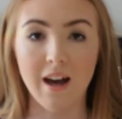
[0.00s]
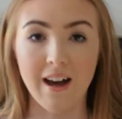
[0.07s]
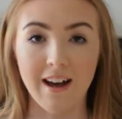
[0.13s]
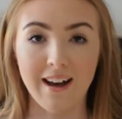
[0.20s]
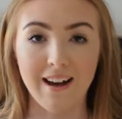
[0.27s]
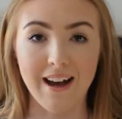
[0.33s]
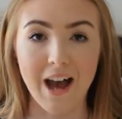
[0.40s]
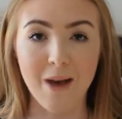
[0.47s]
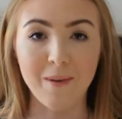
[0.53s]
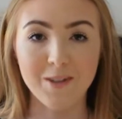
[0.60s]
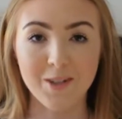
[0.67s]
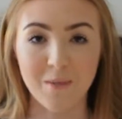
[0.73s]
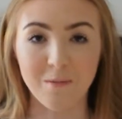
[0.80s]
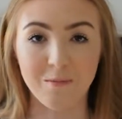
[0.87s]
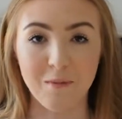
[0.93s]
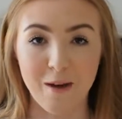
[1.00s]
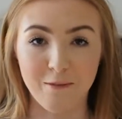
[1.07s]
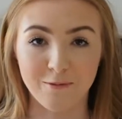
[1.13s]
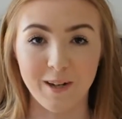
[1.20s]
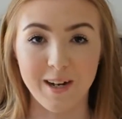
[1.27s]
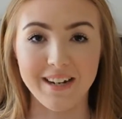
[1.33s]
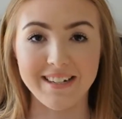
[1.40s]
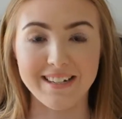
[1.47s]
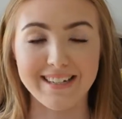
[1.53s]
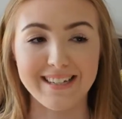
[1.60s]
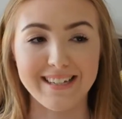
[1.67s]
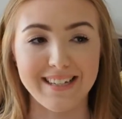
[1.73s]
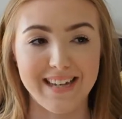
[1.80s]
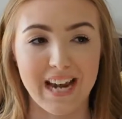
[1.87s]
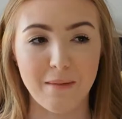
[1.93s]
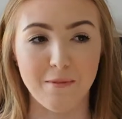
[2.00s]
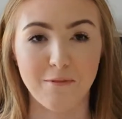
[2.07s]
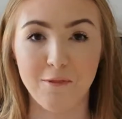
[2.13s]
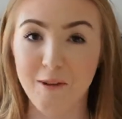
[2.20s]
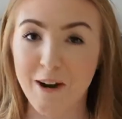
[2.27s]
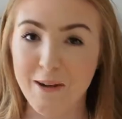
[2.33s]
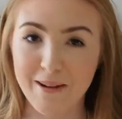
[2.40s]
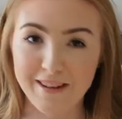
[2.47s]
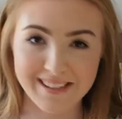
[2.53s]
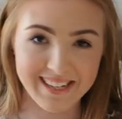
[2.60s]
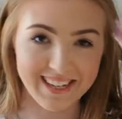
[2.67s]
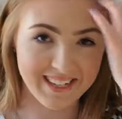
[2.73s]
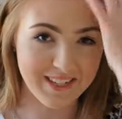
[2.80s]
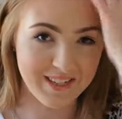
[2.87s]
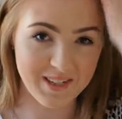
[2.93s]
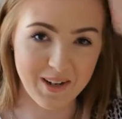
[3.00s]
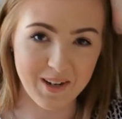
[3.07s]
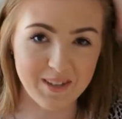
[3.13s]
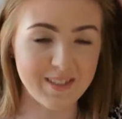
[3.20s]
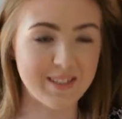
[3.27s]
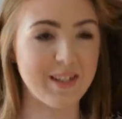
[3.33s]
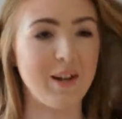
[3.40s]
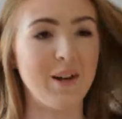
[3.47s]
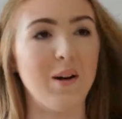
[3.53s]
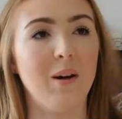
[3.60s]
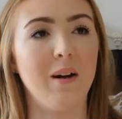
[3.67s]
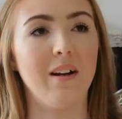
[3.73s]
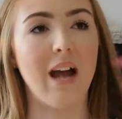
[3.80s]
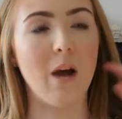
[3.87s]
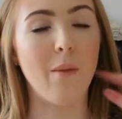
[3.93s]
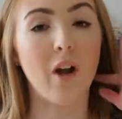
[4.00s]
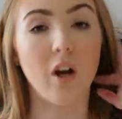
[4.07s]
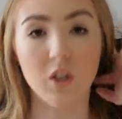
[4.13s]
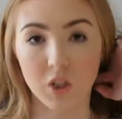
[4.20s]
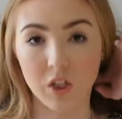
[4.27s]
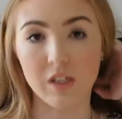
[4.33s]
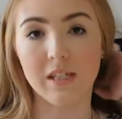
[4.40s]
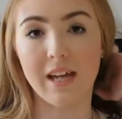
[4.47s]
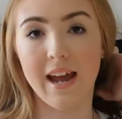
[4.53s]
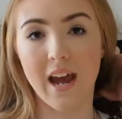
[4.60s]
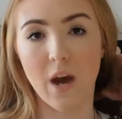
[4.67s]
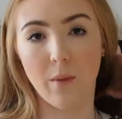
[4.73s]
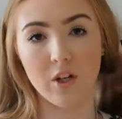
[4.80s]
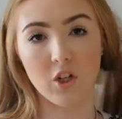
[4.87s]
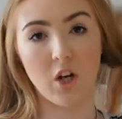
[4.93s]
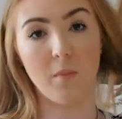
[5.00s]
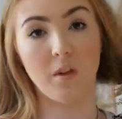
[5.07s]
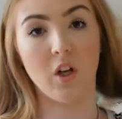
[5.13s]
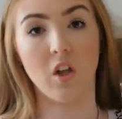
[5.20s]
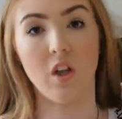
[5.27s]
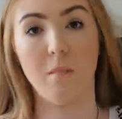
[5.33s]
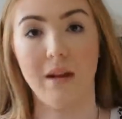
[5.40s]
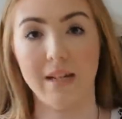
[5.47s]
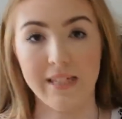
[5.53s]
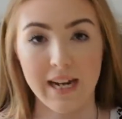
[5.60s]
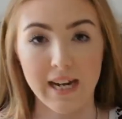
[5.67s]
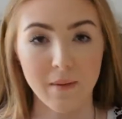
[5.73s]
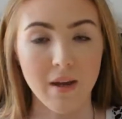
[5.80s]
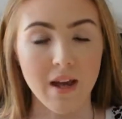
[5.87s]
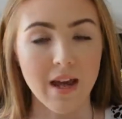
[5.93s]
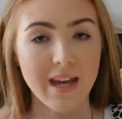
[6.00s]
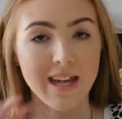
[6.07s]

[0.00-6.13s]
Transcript: Uh, I went shopping with my friend the day before I went to the Easter show, so on I went on Tuesday, I went shopping on the Monday.